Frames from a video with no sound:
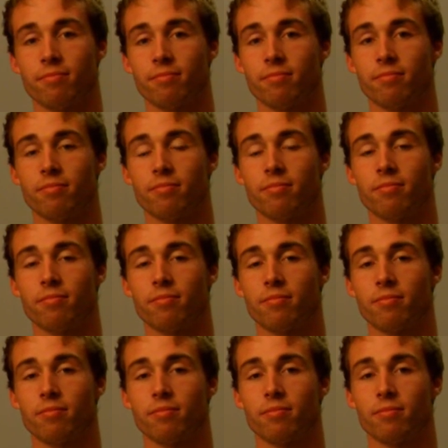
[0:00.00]

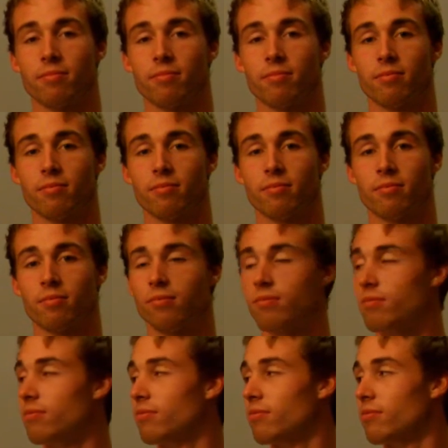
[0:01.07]

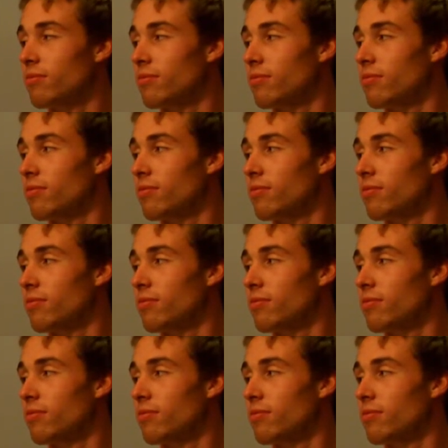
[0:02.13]
The person shown says nothing.